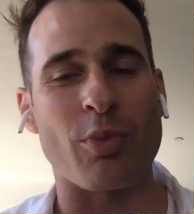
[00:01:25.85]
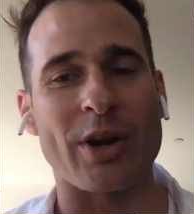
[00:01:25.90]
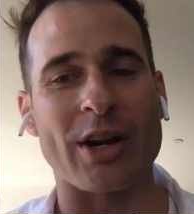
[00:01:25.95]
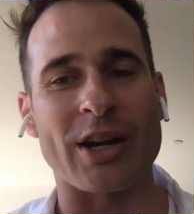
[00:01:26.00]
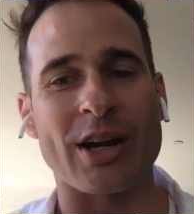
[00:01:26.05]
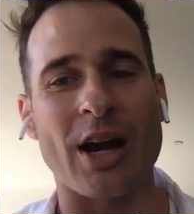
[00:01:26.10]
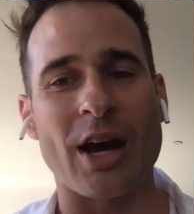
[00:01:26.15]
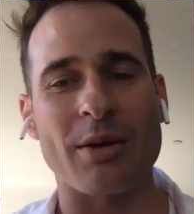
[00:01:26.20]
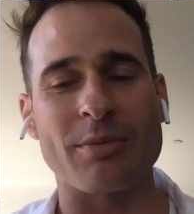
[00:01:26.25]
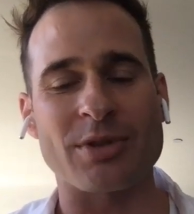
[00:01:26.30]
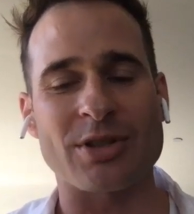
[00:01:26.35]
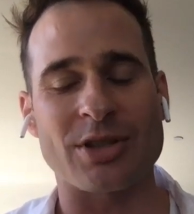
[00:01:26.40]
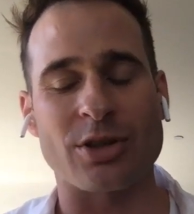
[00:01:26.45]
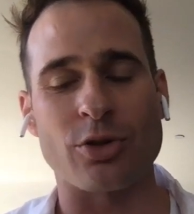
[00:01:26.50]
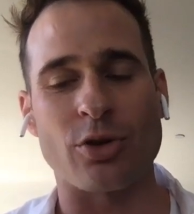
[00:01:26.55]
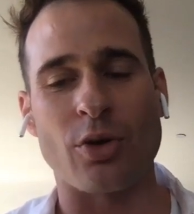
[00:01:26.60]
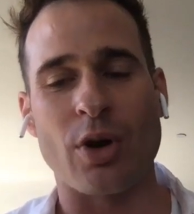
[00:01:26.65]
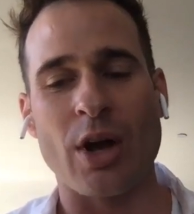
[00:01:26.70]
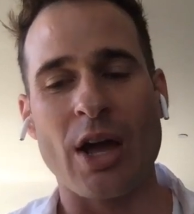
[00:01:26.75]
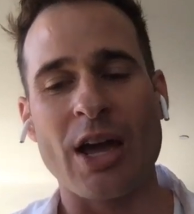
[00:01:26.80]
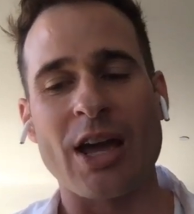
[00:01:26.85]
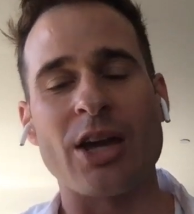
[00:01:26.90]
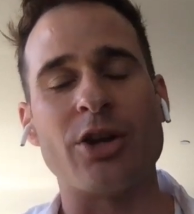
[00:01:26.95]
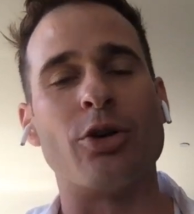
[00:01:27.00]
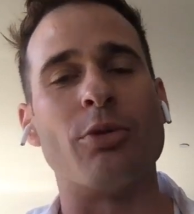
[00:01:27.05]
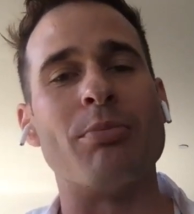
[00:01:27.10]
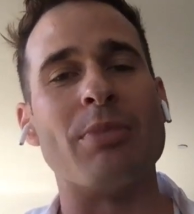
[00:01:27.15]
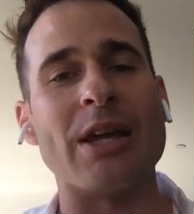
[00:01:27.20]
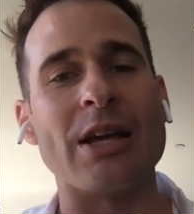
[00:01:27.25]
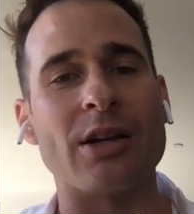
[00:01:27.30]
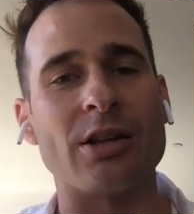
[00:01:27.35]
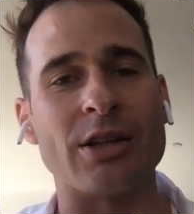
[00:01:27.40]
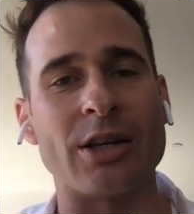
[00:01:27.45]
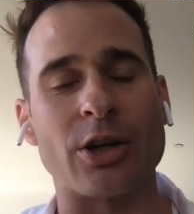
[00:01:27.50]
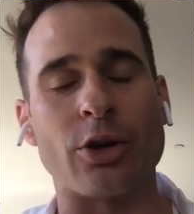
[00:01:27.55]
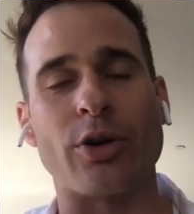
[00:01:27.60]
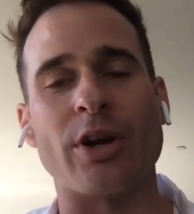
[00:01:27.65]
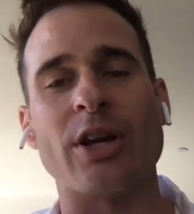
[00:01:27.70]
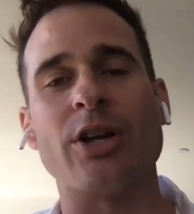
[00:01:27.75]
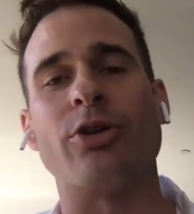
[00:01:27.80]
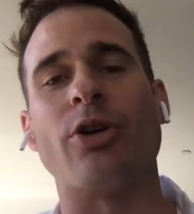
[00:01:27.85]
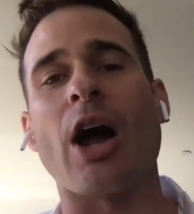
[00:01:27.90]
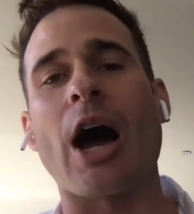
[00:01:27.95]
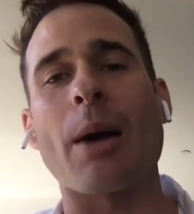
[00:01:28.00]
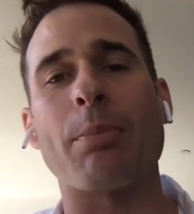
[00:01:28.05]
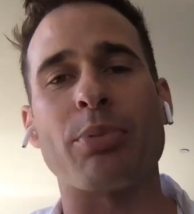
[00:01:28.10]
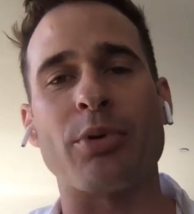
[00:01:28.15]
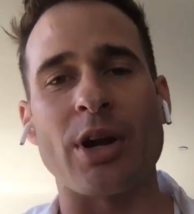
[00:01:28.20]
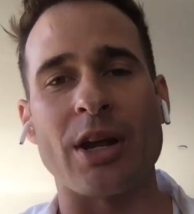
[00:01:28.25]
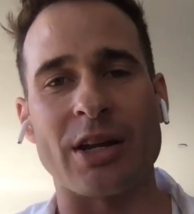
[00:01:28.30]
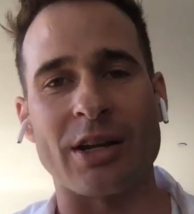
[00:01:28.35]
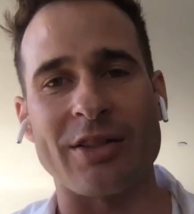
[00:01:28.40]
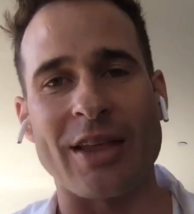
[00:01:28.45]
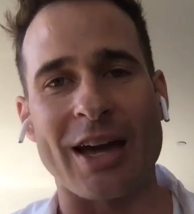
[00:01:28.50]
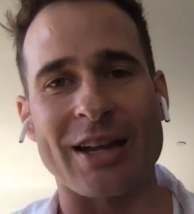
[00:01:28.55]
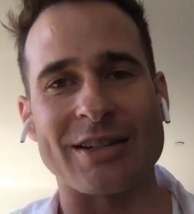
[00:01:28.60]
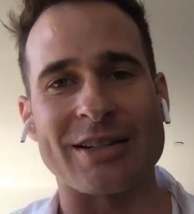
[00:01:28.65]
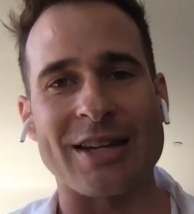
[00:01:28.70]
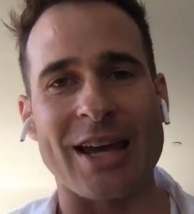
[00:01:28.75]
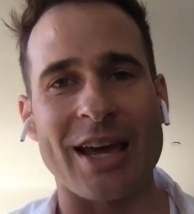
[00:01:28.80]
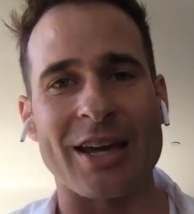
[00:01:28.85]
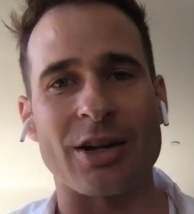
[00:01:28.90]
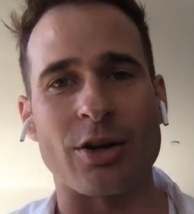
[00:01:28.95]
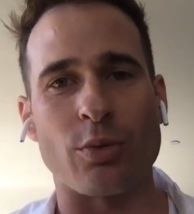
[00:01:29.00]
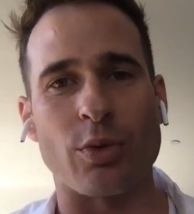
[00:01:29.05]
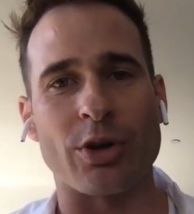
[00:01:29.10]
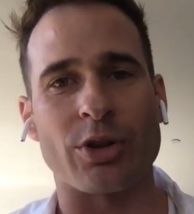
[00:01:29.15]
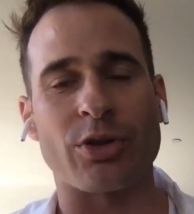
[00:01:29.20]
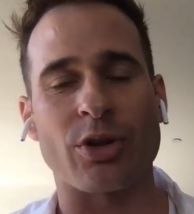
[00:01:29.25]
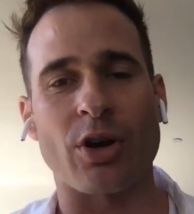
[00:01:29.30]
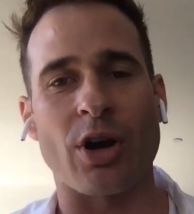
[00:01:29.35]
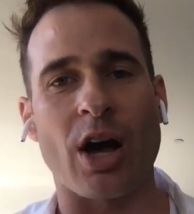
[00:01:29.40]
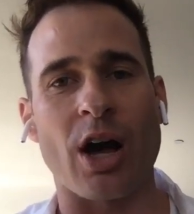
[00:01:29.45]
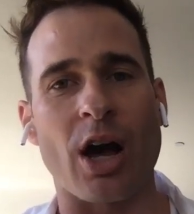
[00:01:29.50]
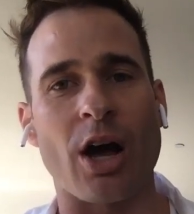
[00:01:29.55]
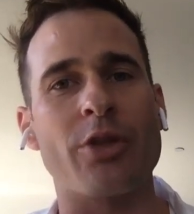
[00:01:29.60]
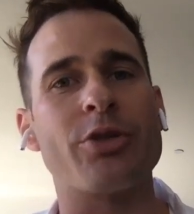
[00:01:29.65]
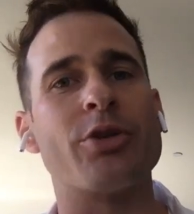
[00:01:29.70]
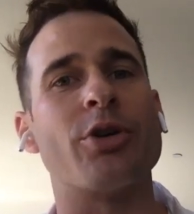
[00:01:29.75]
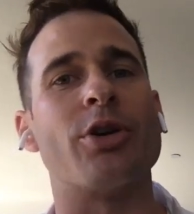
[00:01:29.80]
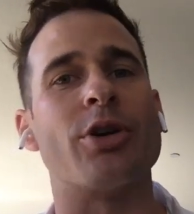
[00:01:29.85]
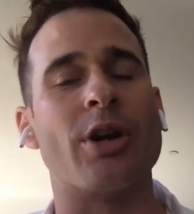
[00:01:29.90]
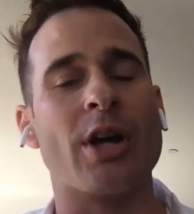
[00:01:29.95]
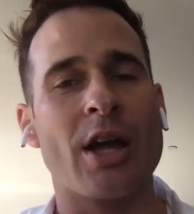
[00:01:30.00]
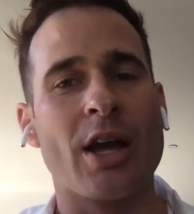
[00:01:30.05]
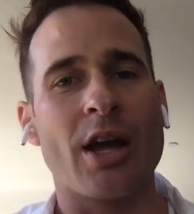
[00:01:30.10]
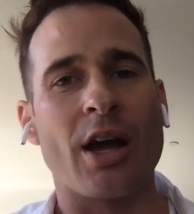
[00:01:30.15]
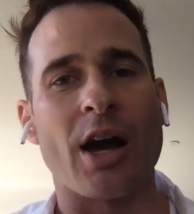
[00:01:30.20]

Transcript: when it comes to intermingling or interoperating that data with other